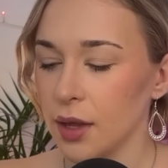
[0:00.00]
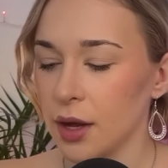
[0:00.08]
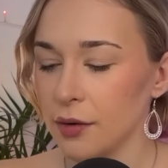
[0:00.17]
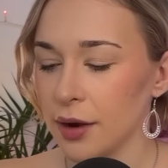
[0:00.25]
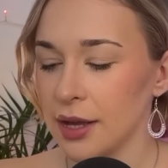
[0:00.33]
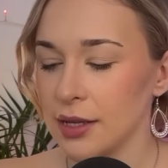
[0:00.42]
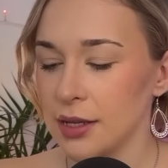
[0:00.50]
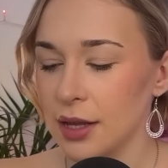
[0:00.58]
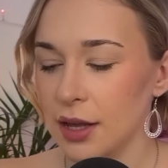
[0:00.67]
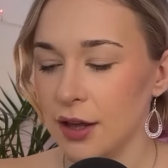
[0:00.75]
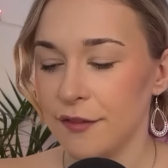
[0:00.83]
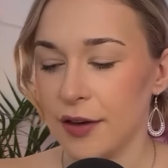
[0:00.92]
All right.
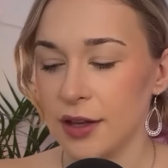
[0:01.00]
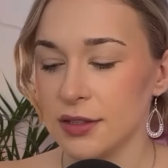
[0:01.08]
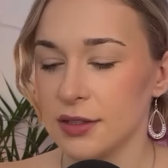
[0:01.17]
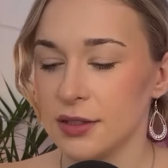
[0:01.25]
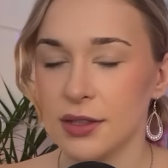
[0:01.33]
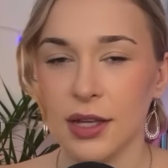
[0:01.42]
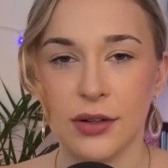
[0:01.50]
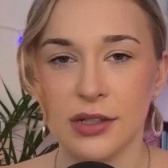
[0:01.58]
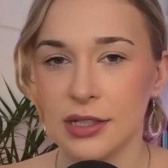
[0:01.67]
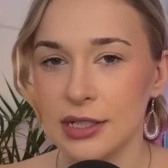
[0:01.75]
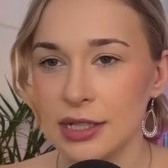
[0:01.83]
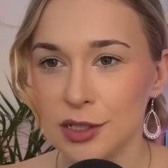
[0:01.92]
First, there
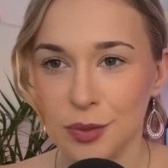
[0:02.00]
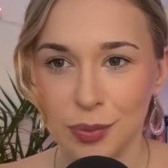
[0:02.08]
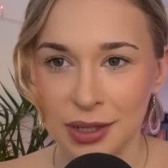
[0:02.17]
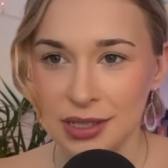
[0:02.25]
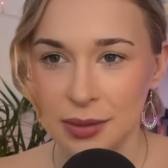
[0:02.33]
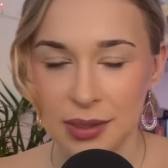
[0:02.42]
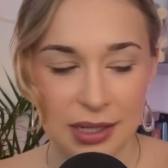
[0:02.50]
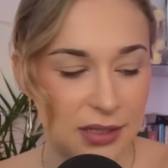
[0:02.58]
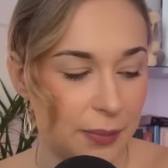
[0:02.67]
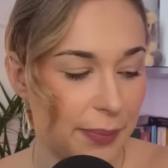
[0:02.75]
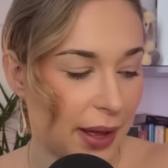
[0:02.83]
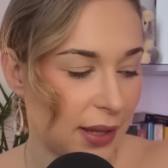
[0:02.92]
is a need to bring something
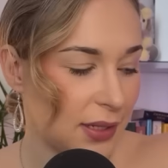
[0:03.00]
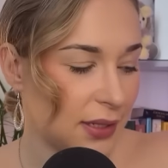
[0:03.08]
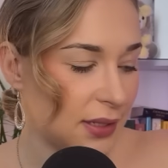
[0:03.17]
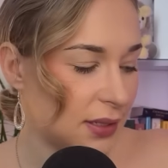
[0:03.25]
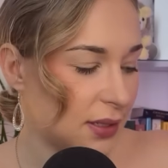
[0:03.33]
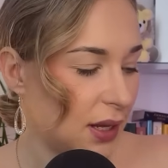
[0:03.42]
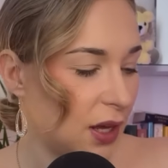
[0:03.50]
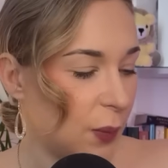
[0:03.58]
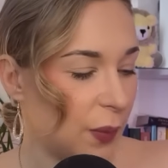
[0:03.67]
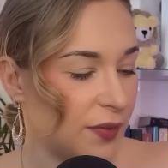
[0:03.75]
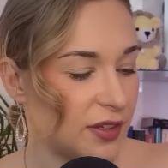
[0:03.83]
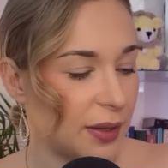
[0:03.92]
into balance
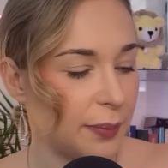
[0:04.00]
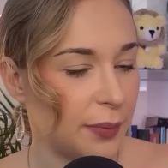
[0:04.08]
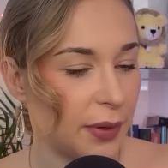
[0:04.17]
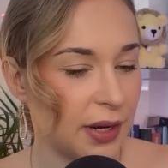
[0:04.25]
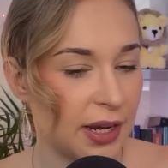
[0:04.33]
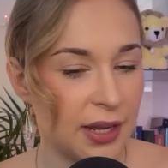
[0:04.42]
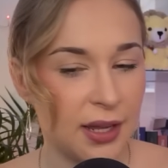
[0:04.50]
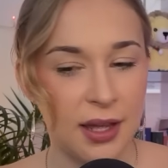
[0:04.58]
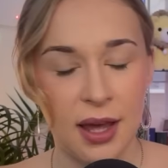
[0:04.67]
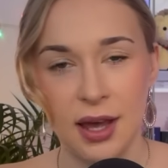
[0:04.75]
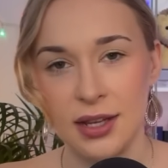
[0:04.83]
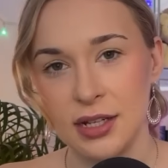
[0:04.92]
with somebody.
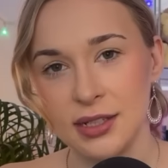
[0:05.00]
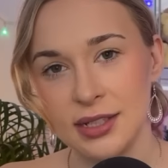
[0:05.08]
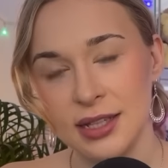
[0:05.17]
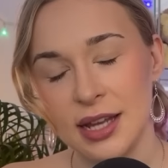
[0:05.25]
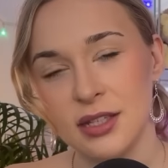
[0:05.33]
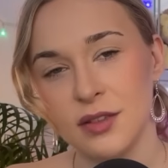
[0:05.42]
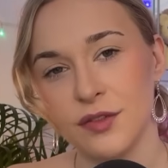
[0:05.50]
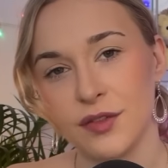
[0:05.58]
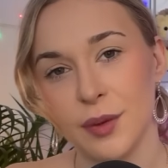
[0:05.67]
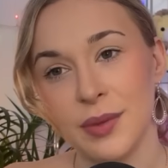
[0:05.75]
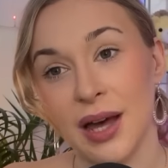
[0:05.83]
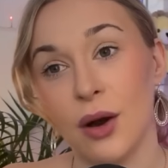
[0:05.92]
There's a lesson
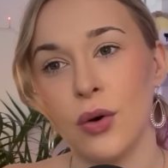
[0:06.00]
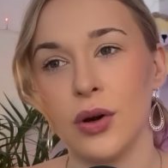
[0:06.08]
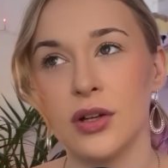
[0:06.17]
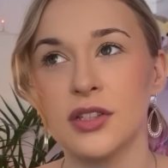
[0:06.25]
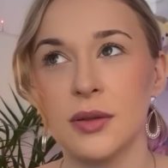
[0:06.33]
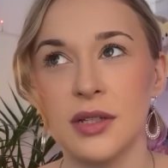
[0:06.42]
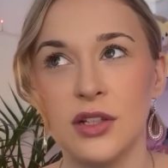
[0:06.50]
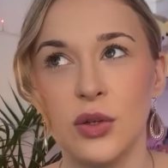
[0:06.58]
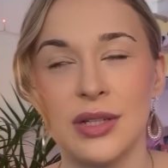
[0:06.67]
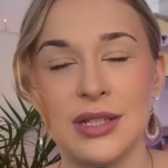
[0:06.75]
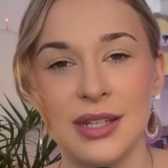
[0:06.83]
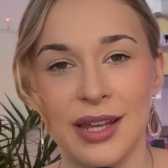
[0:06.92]
from that, or something you
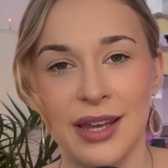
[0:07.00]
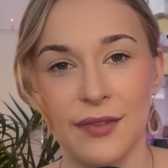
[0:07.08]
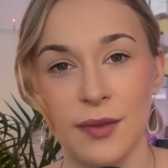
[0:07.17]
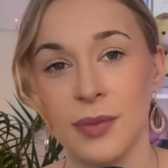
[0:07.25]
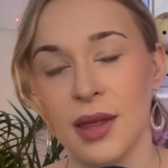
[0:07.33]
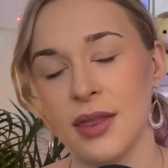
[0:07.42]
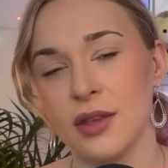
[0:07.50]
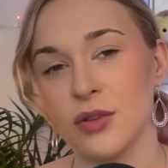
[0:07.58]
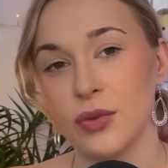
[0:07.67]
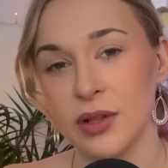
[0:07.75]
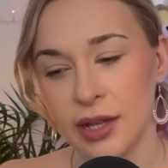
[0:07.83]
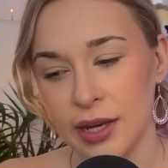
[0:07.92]
can take from that that's
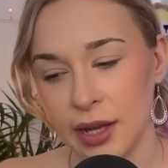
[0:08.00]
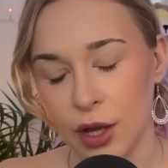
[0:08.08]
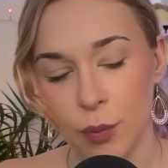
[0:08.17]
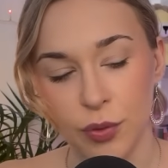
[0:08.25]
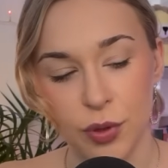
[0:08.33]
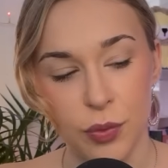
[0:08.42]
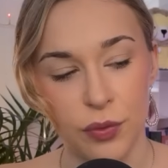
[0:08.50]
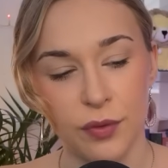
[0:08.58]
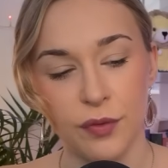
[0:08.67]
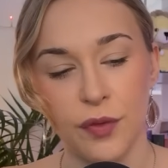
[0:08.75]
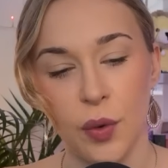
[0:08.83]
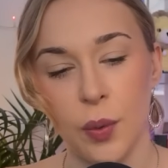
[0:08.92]
really going to help you moving
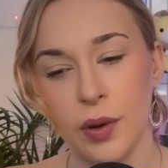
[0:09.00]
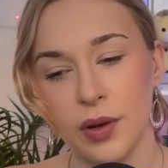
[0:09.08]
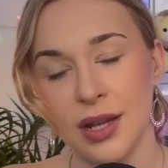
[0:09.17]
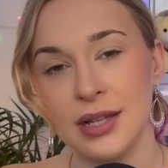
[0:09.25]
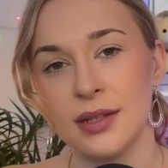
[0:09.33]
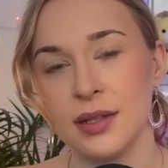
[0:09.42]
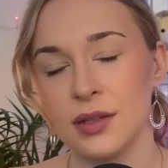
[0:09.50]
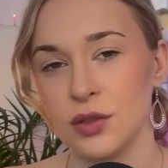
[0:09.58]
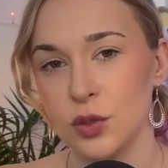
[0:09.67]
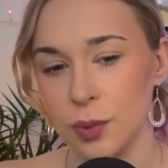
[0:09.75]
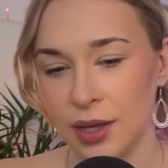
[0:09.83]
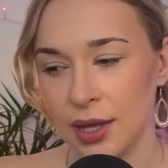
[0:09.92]
forward into this new
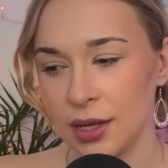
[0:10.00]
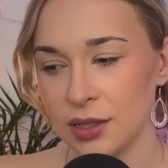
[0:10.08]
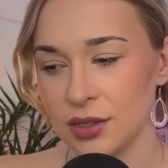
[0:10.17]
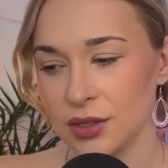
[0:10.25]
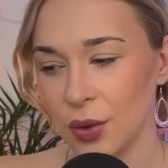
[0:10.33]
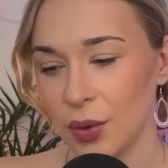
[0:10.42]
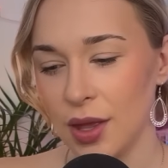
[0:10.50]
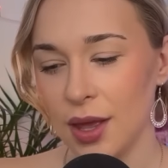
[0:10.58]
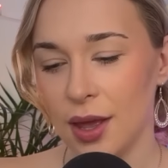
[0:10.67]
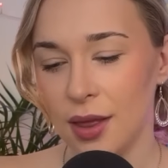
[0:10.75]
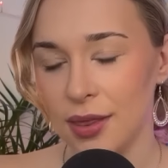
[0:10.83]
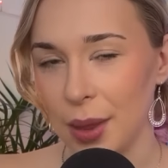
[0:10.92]
beginning. So,
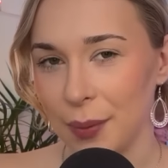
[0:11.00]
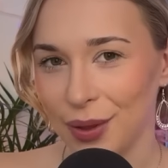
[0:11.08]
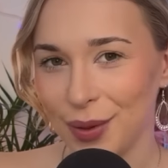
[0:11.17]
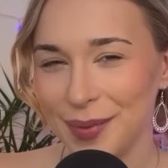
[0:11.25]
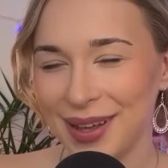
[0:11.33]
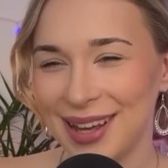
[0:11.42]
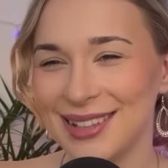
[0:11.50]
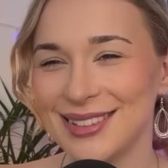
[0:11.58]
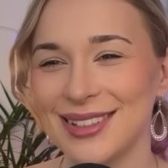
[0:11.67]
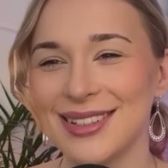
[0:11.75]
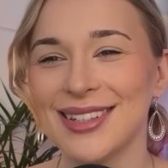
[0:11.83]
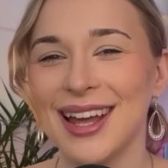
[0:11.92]
there we go, my
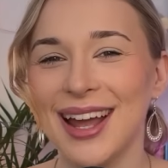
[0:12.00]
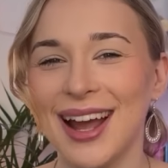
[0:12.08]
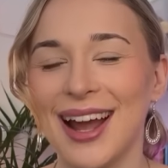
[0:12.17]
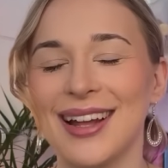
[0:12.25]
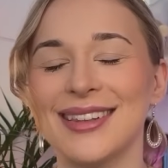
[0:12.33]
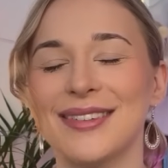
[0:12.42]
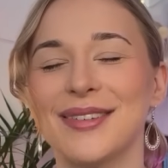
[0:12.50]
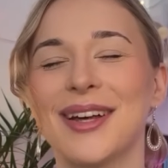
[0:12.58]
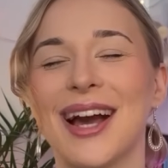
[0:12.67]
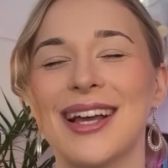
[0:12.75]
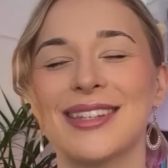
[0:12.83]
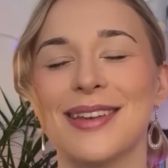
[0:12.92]
angels. I love you
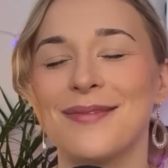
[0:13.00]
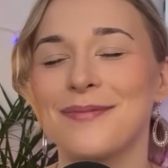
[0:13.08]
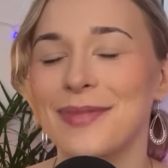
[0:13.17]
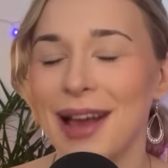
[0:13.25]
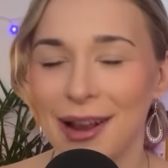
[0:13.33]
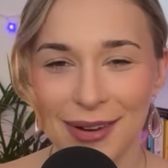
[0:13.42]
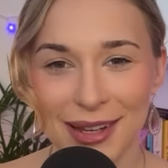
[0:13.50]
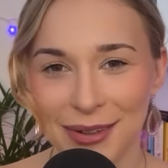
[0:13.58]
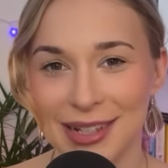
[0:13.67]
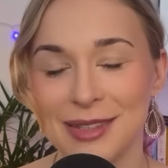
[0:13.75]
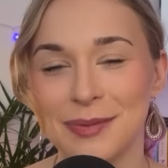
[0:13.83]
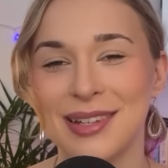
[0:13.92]
guys. Merry
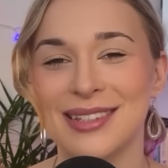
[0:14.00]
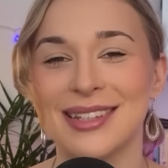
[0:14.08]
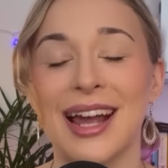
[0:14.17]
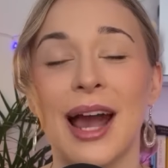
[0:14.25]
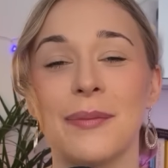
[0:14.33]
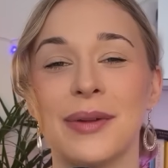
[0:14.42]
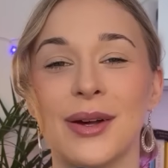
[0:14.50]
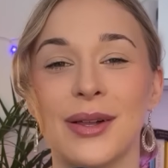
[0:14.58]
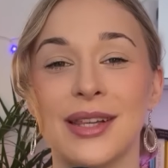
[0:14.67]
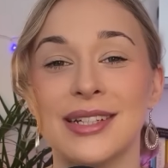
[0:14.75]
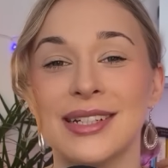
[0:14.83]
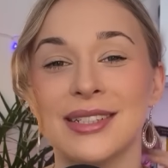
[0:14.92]
Christmas and happy
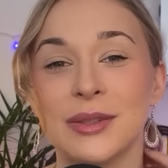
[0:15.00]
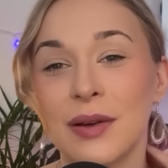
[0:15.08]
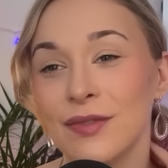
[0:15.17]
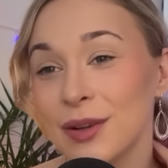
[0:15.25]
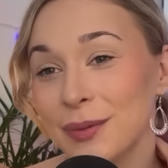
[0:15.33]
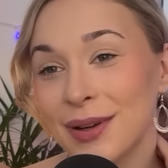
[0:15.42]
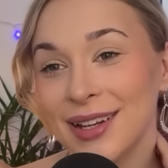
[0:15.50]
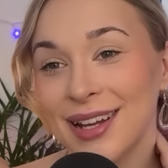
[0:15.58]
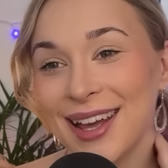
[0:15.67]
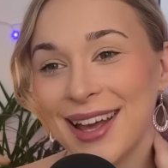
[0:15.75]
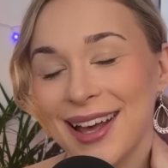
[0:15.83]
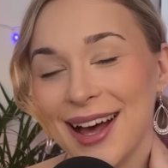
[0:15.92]
holidays to everyone.
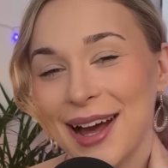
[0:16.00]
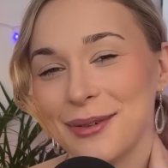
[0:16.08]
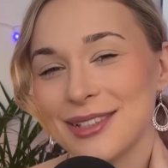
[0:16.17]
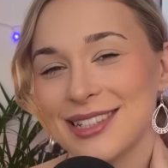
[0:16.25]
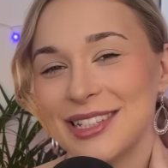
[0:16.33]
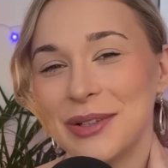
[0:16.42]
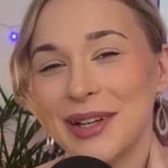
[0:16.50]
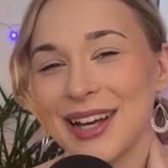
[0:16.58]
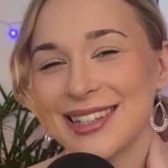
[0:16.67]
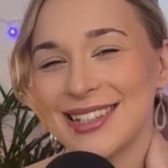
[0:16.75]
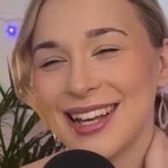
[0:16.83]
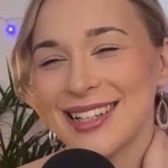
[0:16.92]
I will see you
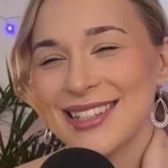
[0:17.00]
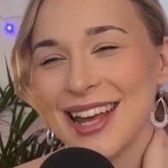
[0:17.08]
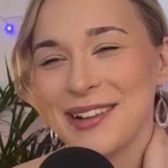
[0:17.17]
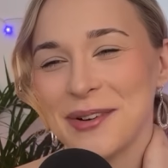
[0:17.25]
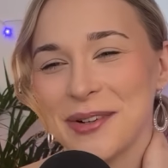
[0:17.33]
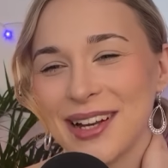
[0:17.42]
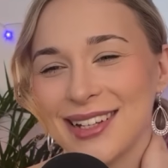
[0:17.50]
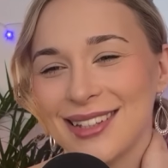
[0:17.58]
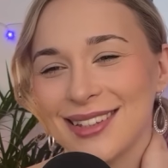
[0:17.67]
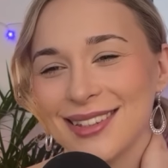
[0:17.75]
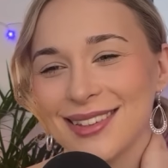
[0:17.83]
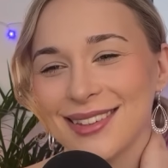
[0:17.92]
guys next time, all right?